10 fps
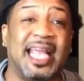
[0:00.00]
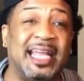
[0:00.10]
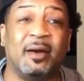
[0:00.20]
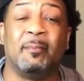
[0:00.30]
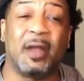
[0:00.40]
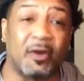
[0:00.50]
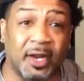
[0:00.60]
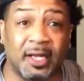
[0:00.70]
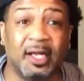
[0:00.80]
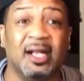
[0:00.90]
in
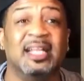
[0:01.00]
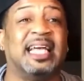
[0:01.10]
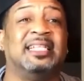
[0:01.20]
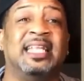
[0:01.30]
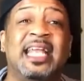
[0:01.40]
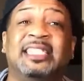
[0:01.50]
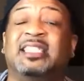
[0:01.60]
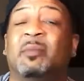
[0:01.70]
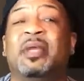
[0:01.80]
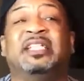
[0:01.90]
America that needs
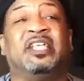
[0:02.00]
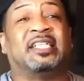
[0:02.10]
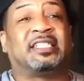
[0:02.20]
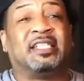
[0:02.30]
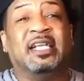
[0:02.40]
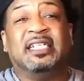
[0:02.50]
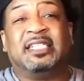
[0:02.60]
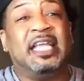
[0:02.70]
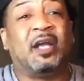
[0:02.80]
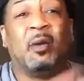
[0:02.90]
to be just
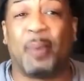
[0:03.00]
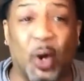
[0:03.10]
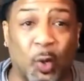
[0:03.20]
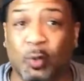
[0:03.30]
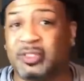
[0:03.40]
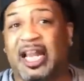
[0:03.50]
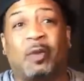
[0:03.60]
decomposed.